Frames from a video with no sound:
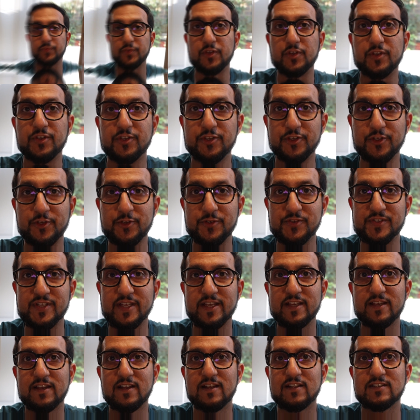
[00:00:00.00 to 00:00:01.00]
You can use
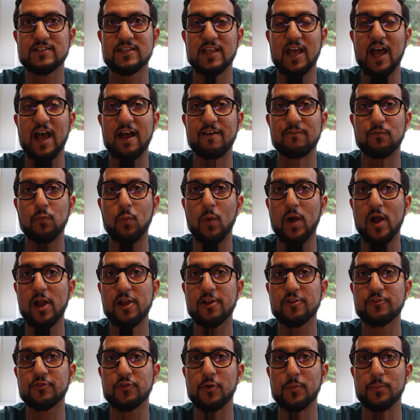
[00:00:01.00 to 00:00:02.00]
it to have
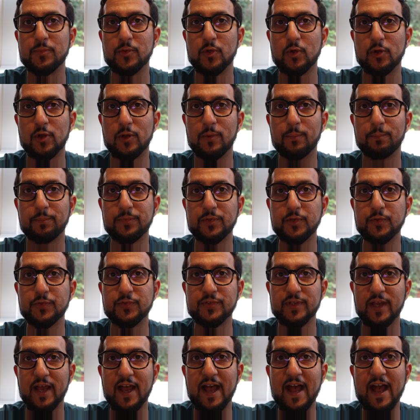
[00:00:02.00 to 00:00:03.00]
work from your
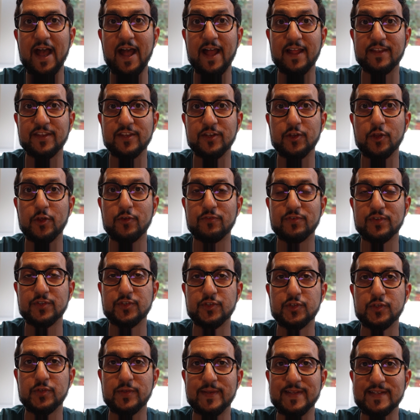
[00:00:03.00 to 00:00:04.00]
computer handed over
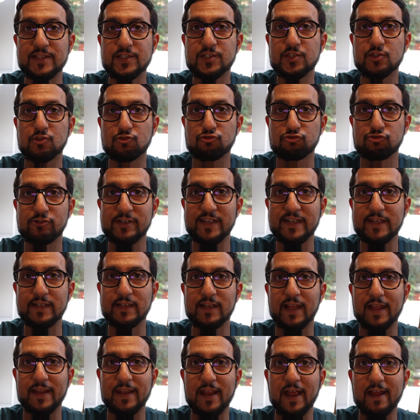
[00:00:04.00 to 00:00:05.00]
to its
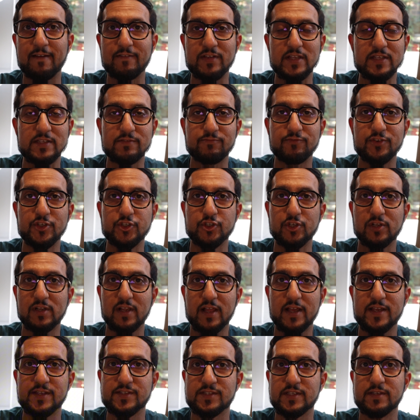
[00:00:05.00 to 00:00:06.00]
screen and have it
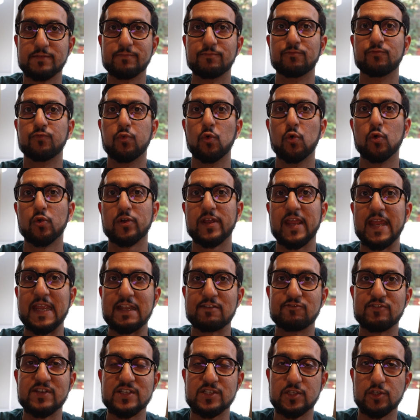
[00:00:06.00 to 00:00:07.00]
visualized in
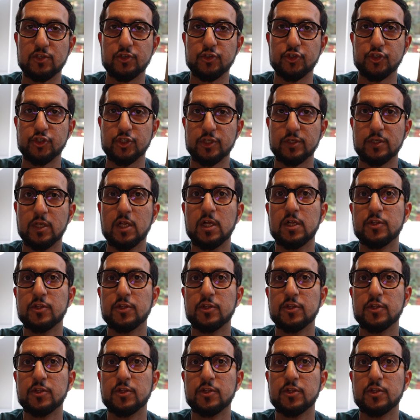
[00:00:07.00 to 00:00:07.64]
4K resolution